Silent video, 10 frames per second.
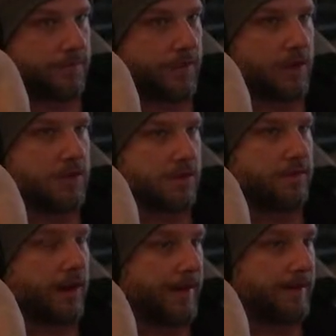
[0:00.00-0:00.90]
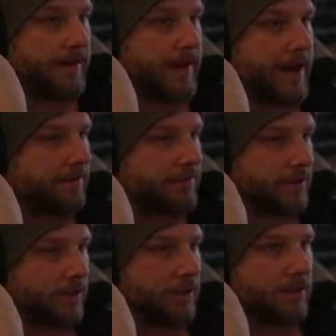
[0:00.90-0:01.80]
So finally,
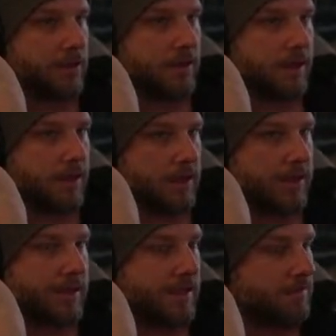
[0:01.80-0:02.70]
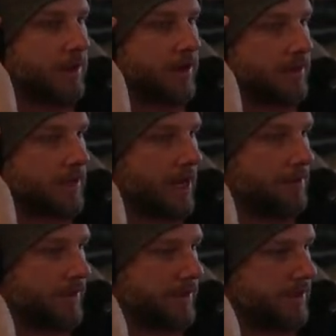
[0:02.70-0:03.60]
after some amount of time,
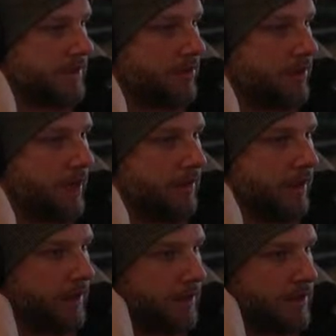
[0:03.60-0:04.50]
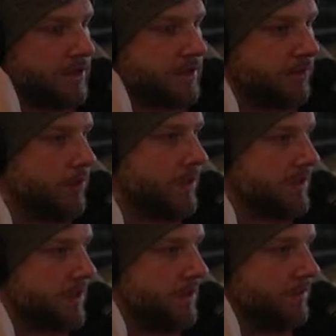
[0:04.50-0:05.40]
I just said, okay, like let's just
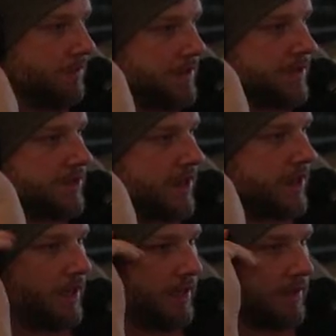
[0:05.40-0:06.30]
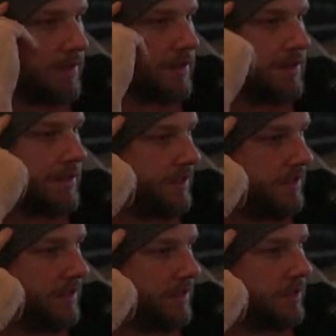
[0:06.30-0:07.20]
focus on the launch site and let's
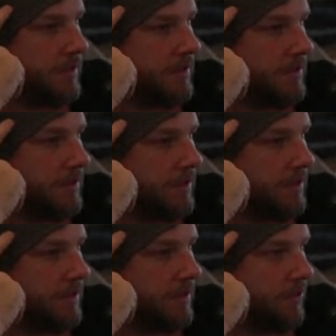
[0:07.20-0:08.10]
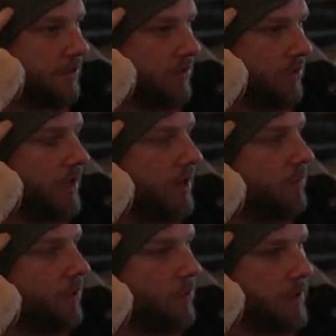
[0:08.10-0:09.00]
see kind of
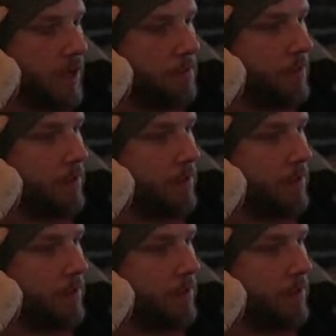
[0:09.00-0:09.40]
what we can come up